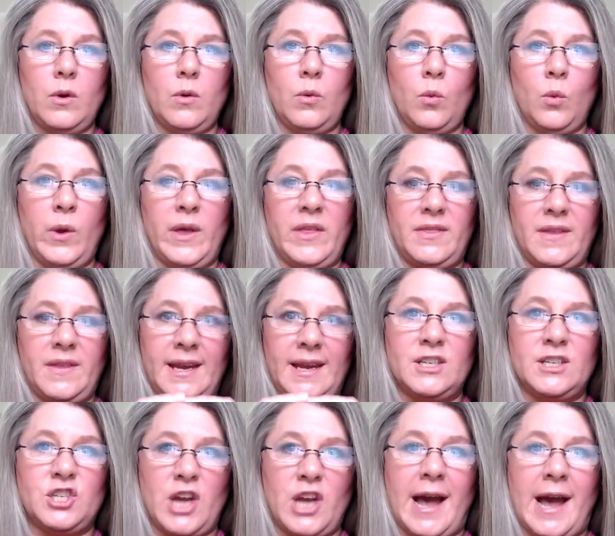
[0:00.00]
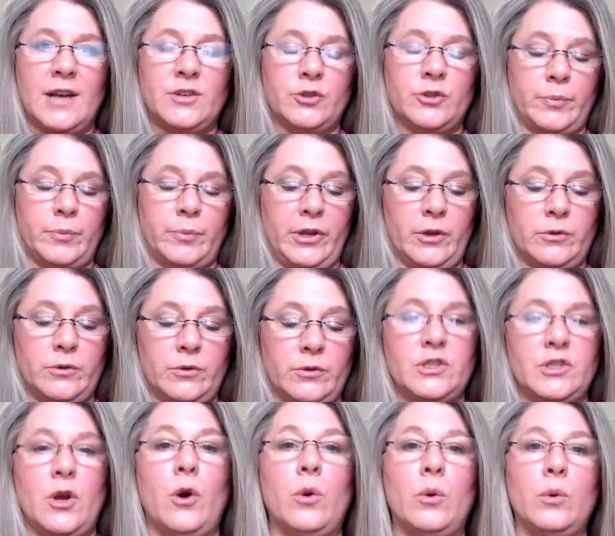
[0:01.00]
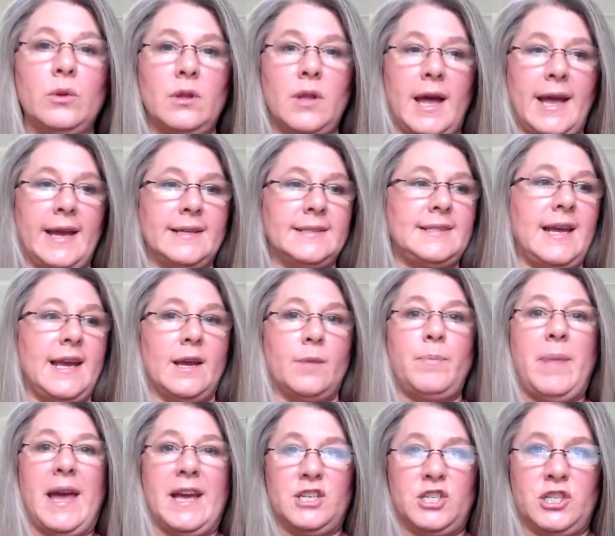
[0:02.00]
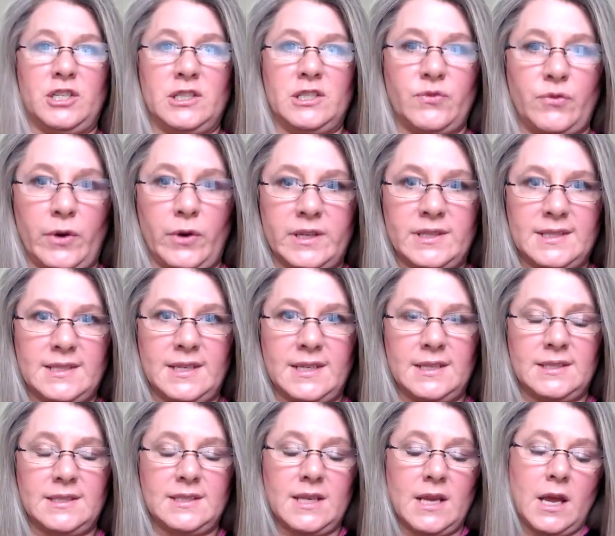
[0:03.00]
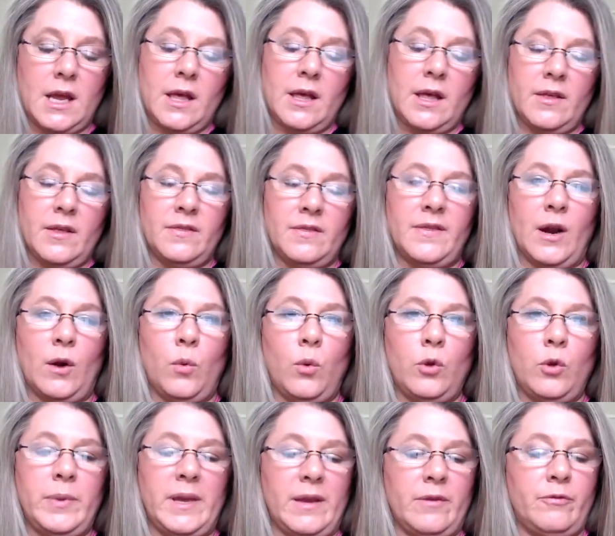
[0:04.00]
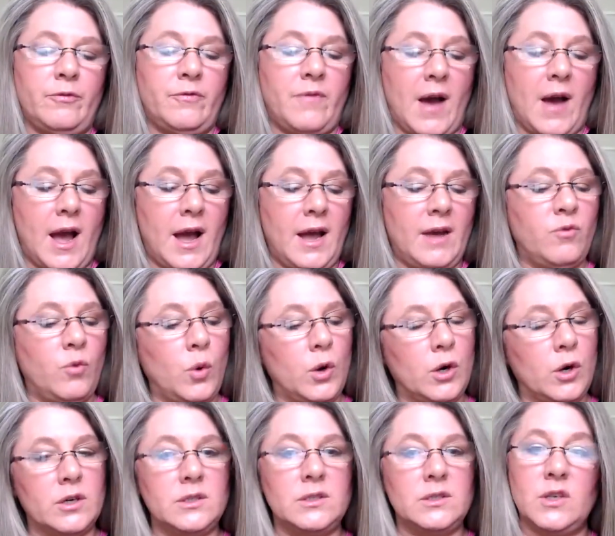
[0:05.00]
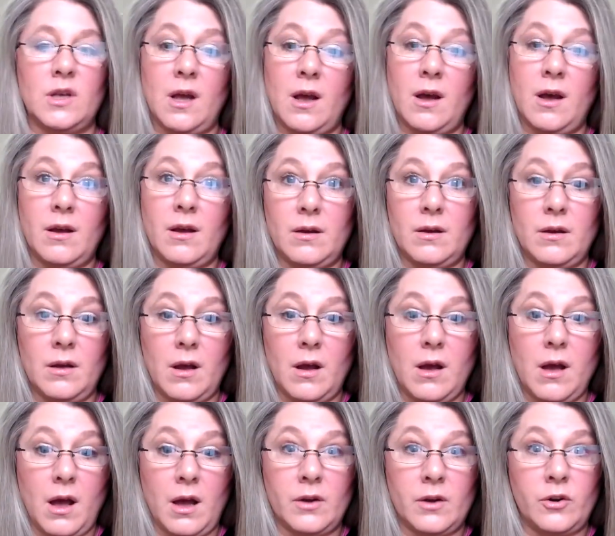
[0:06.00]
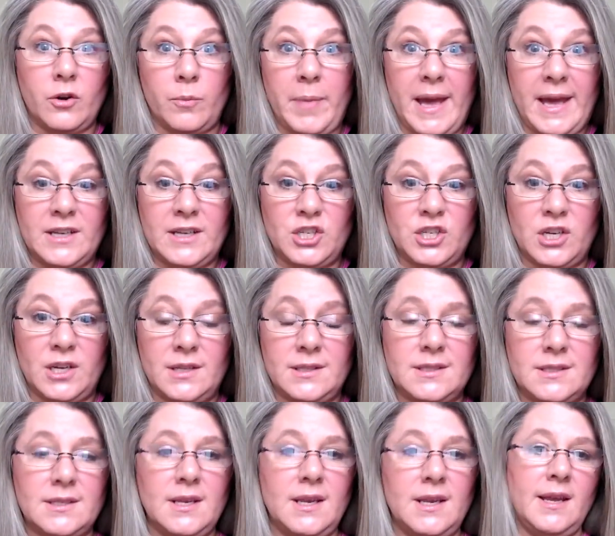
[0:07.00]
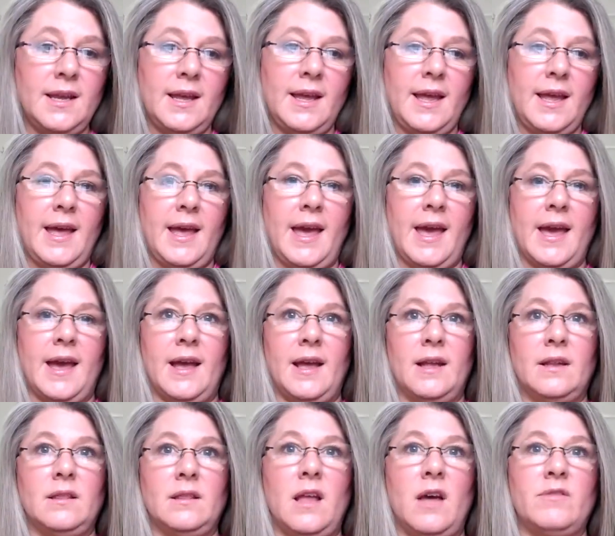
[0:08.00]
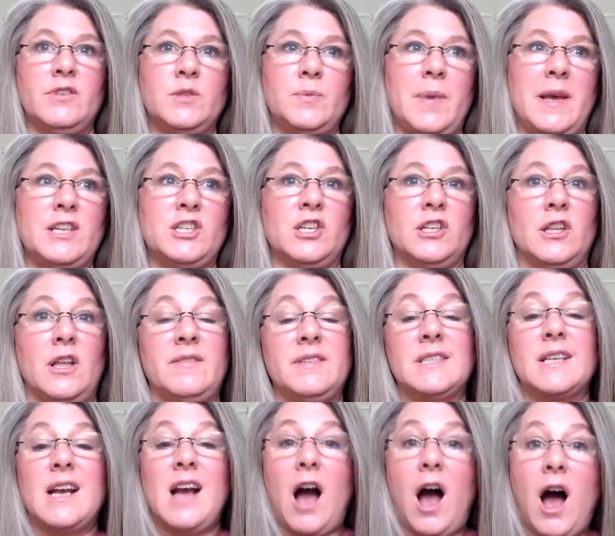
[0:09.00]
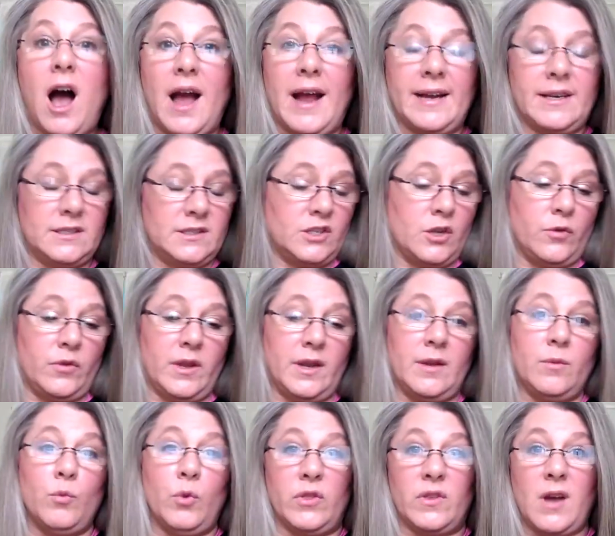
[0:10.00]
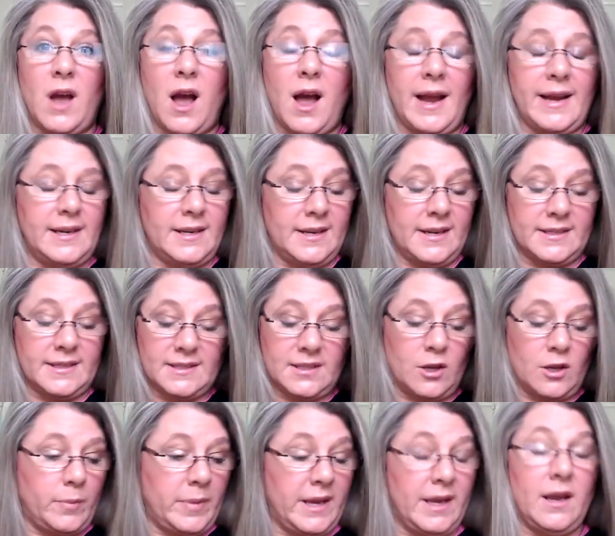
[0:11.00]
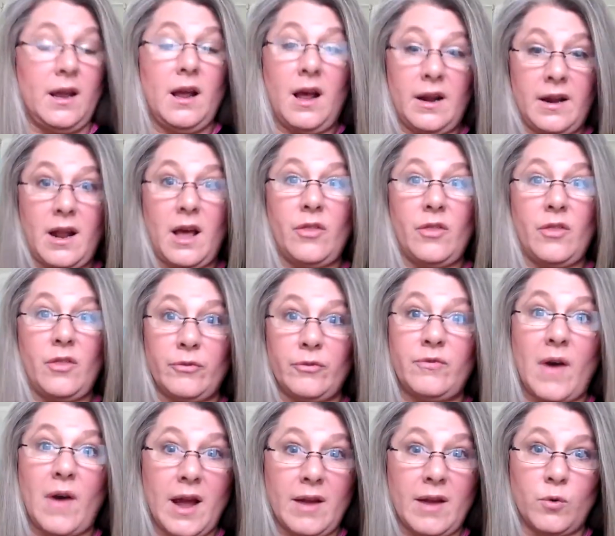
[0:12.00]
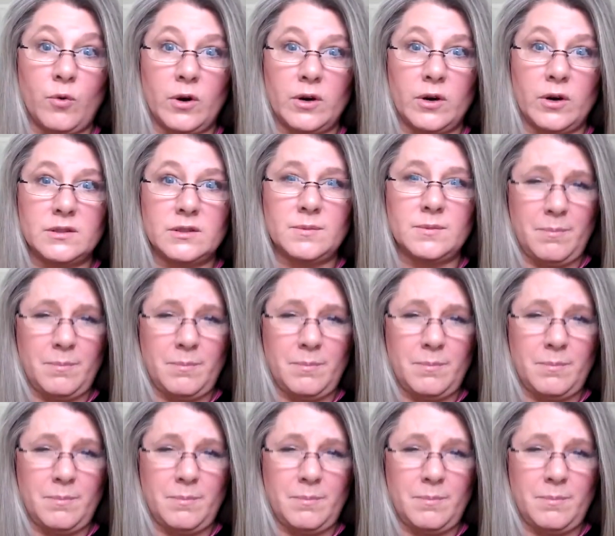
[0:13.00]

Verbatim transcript: with each attribute. So, like, take patience, for instance. There will be five words under patience. And love is patient, love is kind. So, that with kindness, there'll be another five words.